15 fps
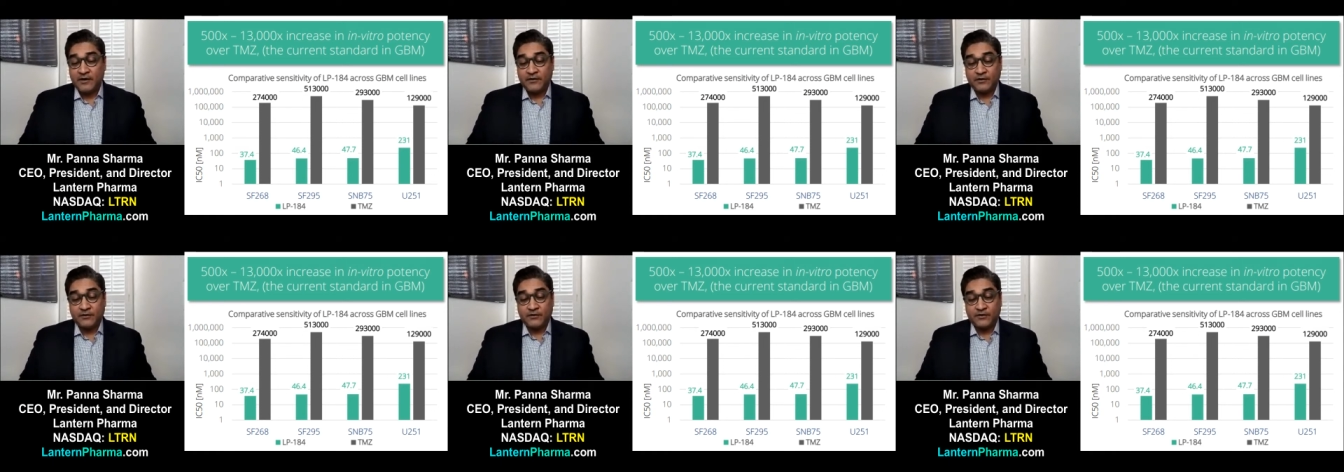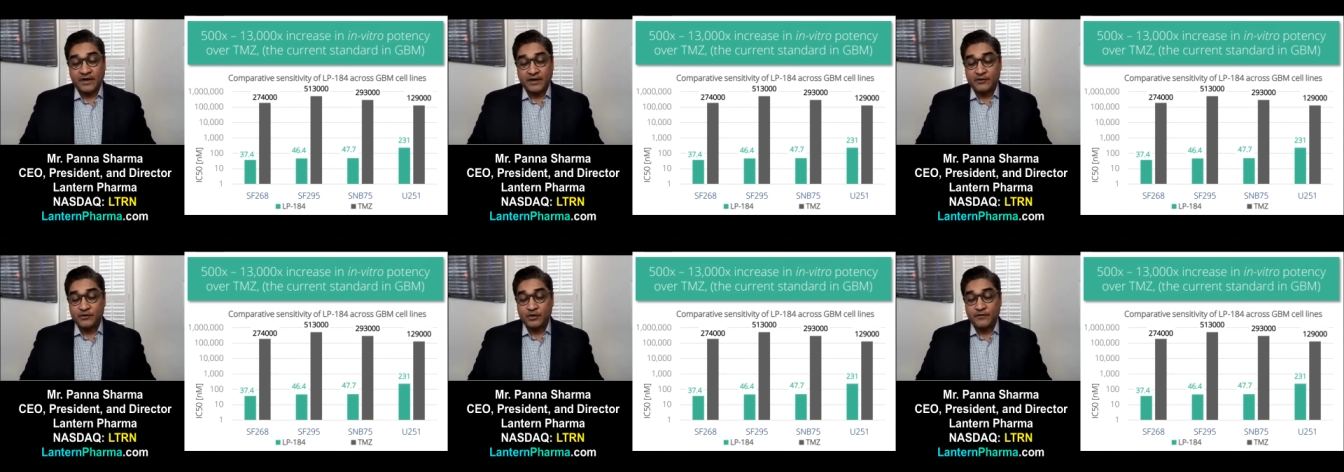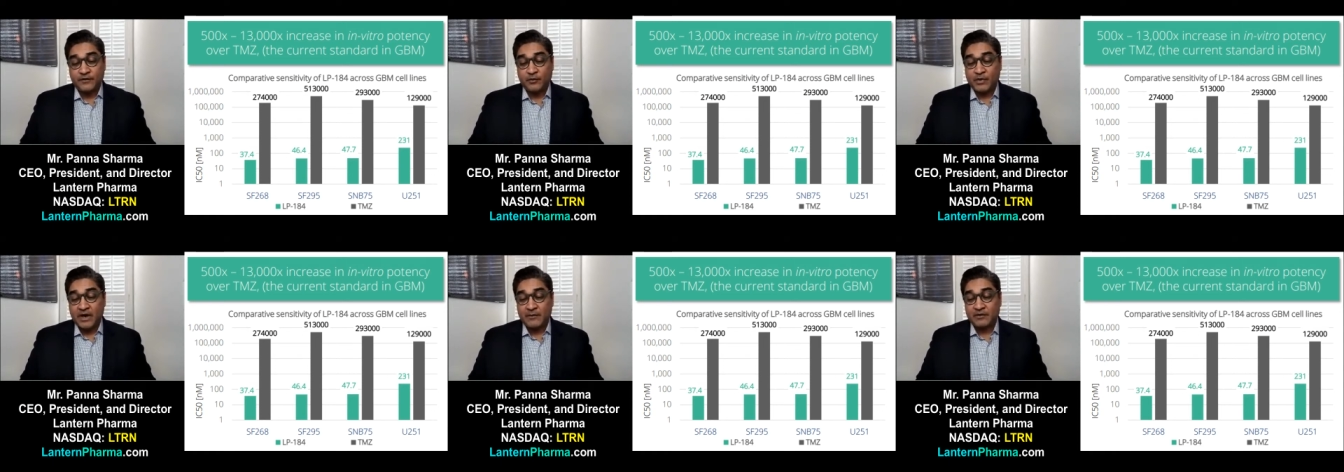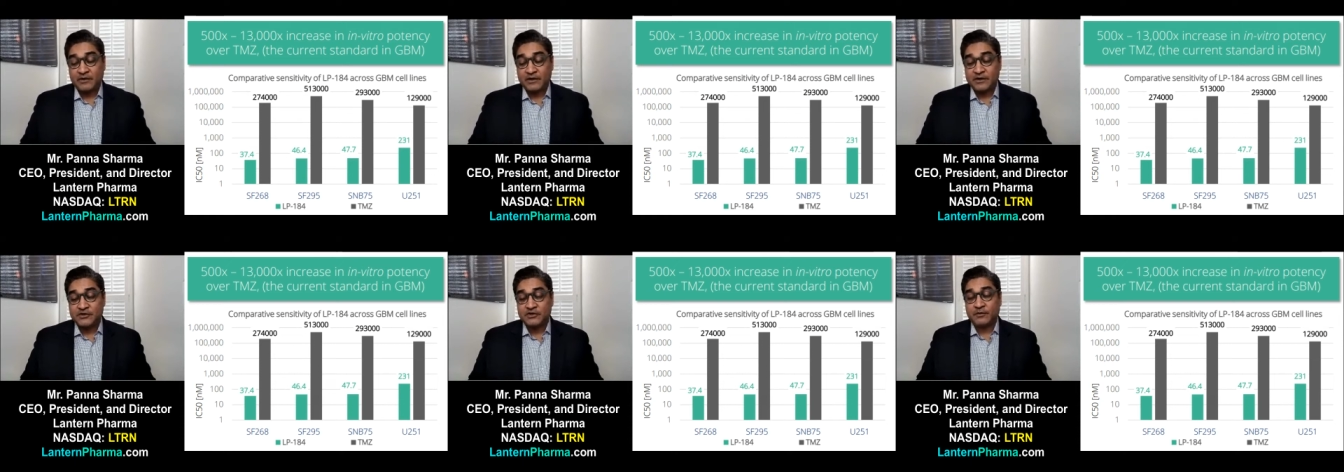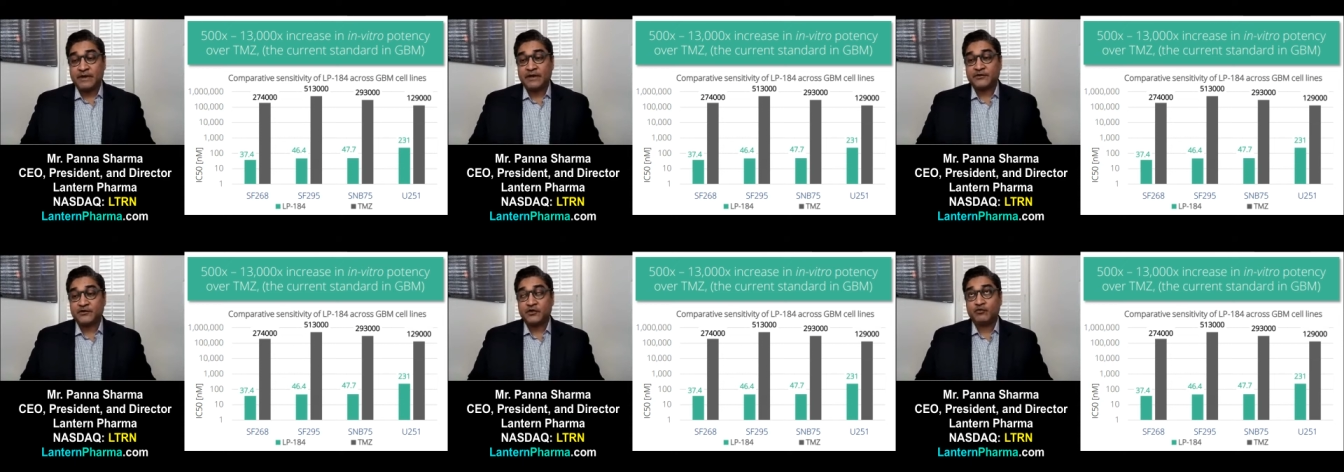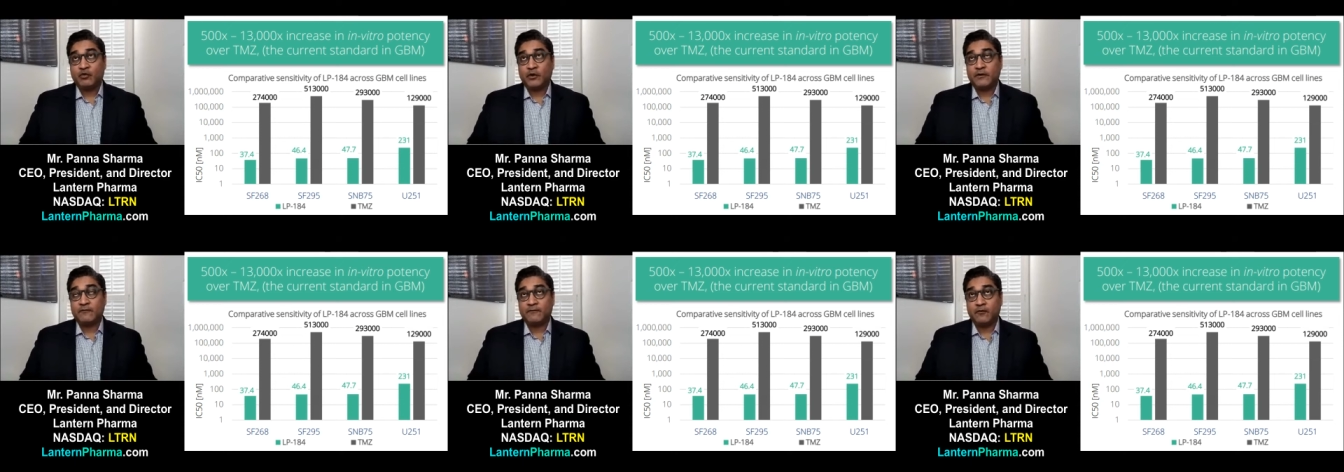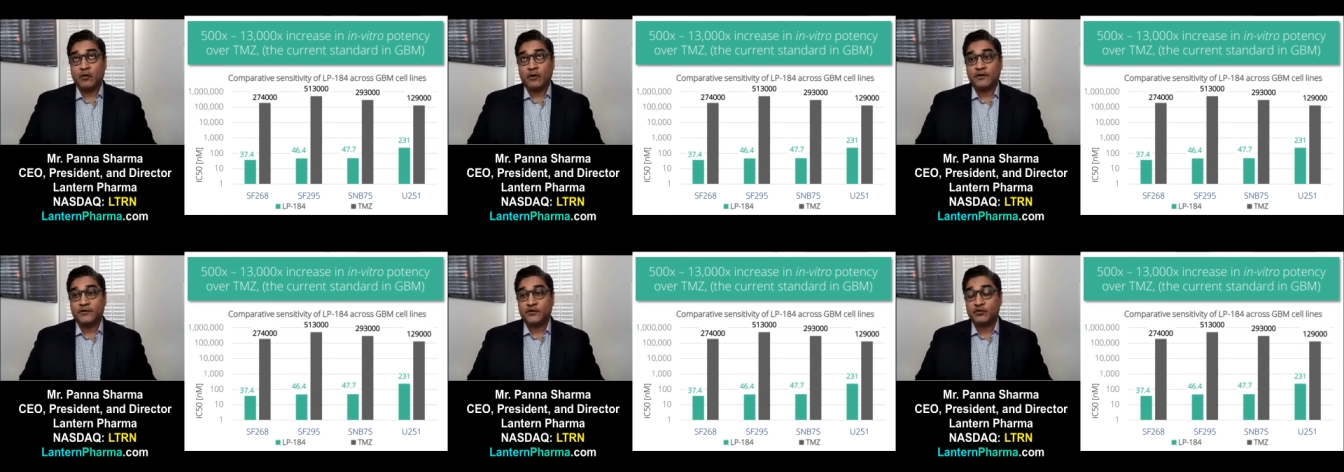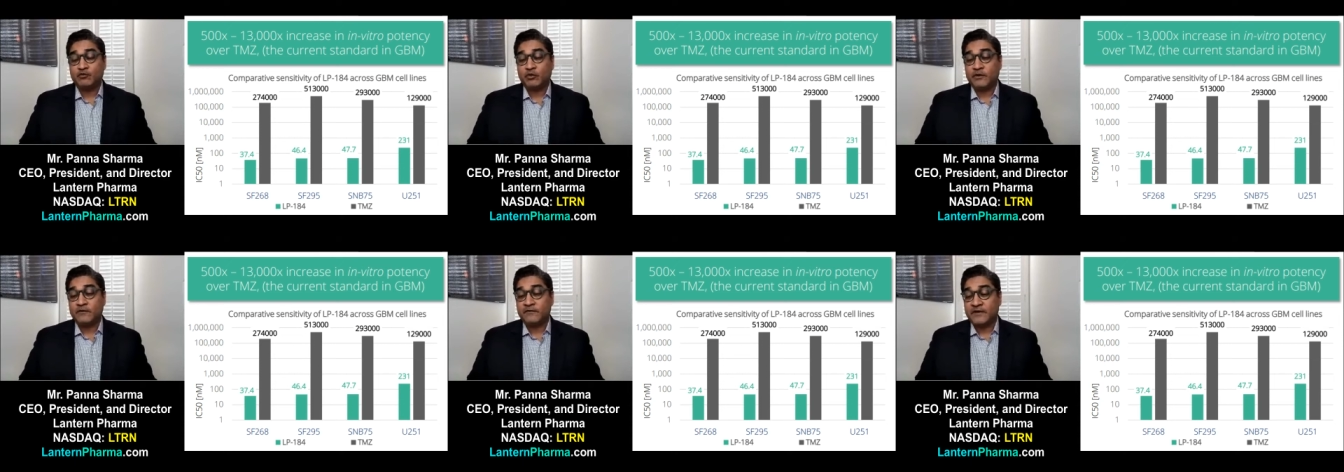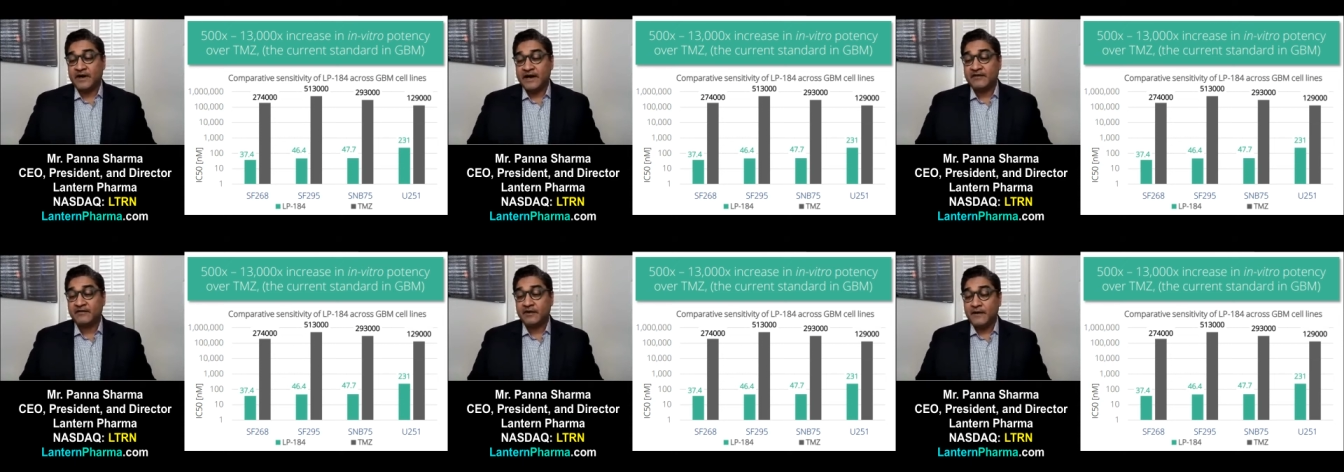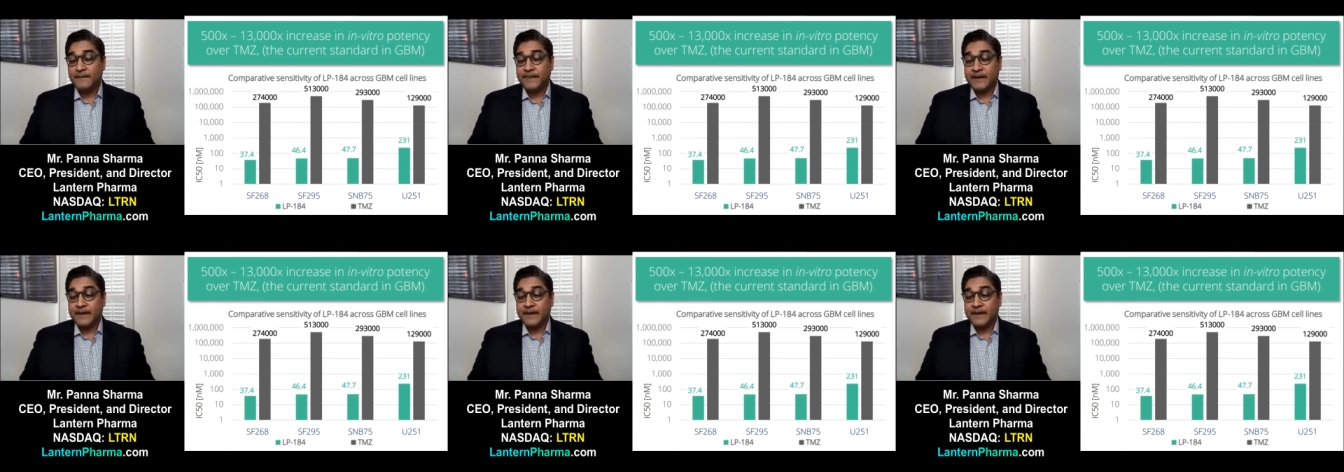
So it's not a trivial population, about 2.4 to $2.5